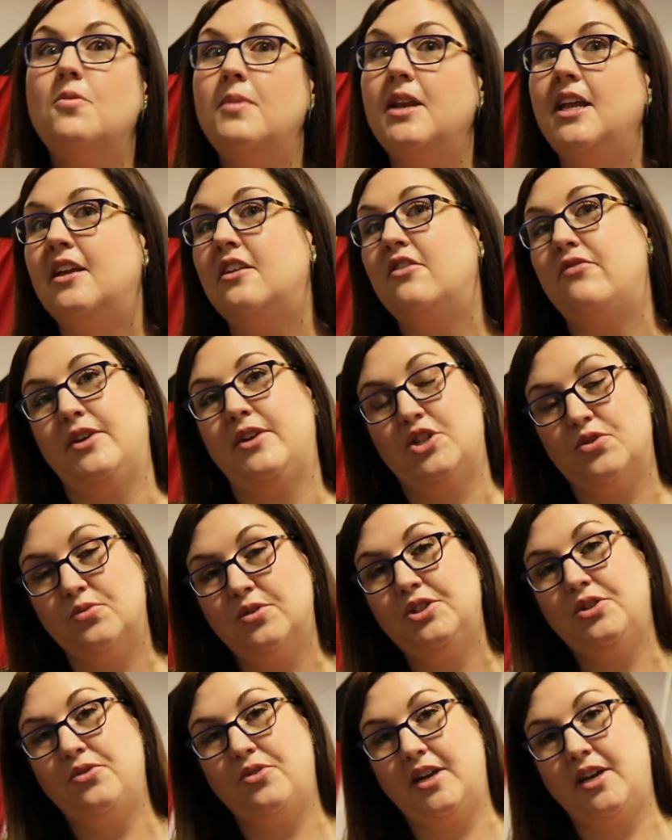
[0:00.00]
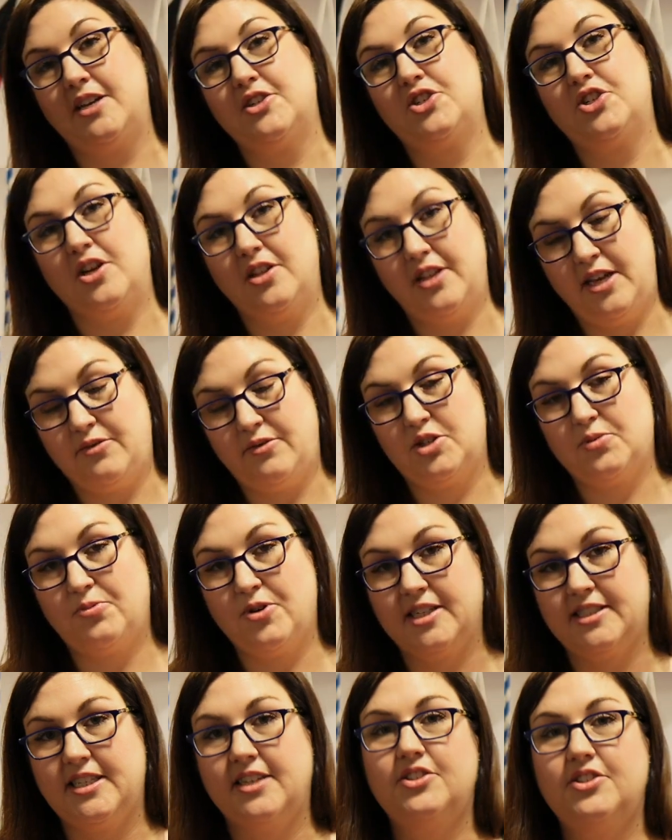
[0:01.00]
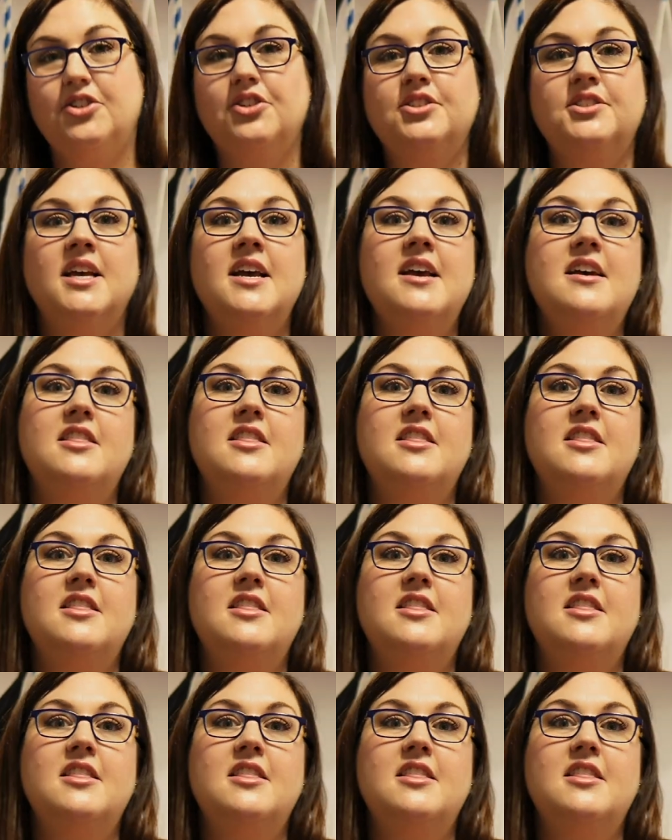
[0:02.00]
many individuals who are Gestalt language processors